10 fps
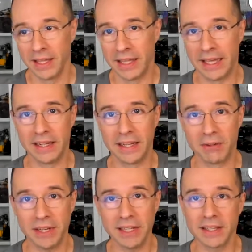
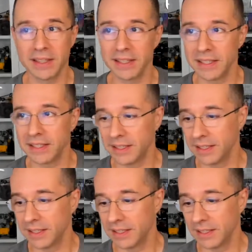And finally, I think like
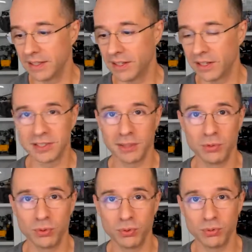there are
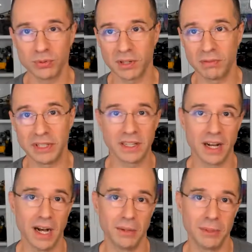some tools that are very
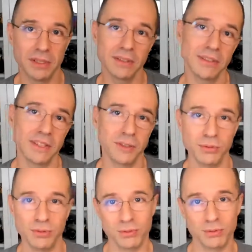common that
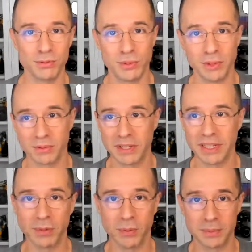you use when you're
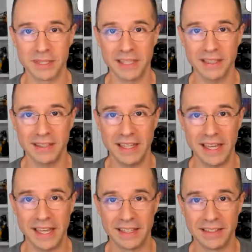creating a website,
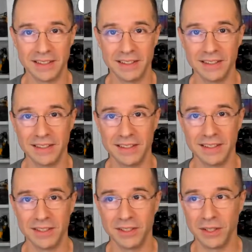and
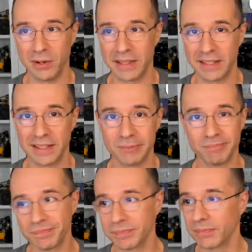I think
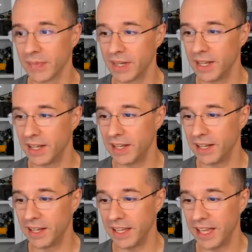
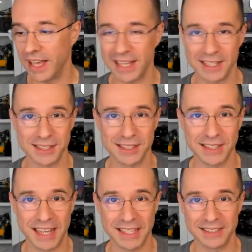
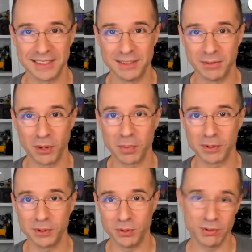as
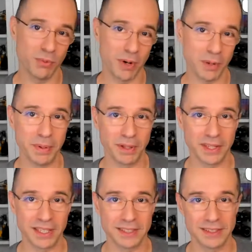developers, you usually want to build
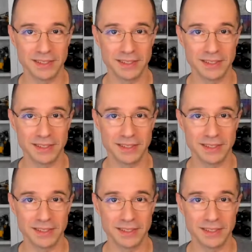things